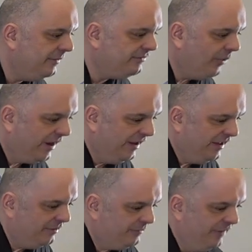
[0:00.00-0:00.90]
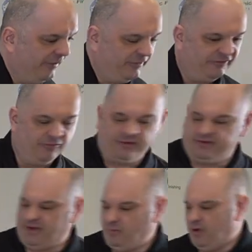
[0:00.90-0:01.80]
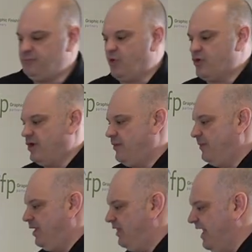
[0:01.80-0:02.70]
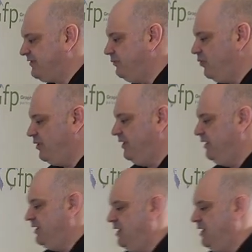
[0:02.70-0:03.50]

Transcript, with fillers: so I can get, if I'm just doing, say, one board, I'm on my last board,